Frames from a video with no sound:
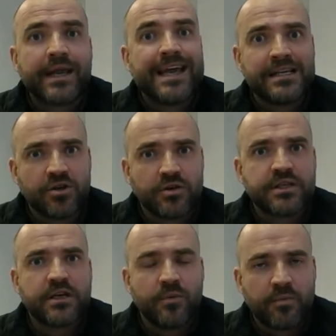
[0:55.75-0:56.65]
He's
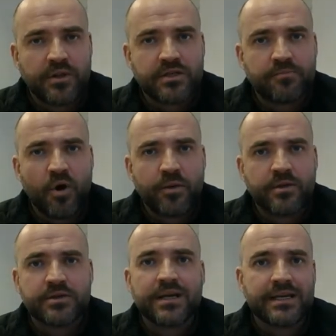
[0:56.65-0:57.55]
continuing with his
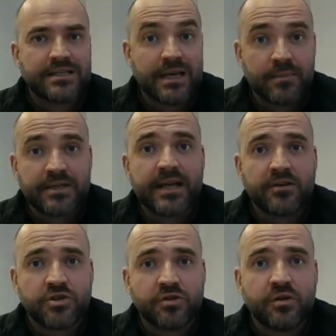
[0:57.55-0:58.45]
appointments. It's deemed
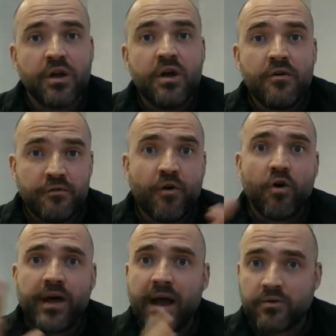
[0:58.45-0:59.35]
essential for
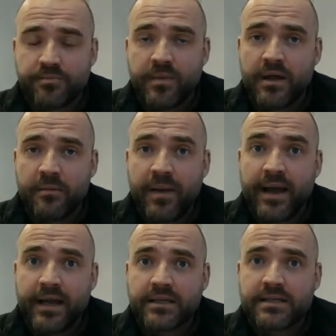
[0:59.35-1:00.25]
the house
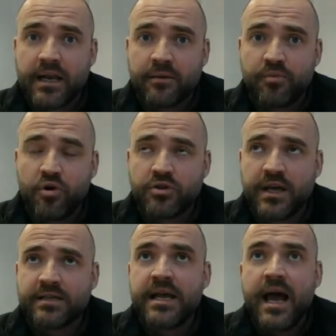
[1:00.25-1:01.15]
buying and selling process,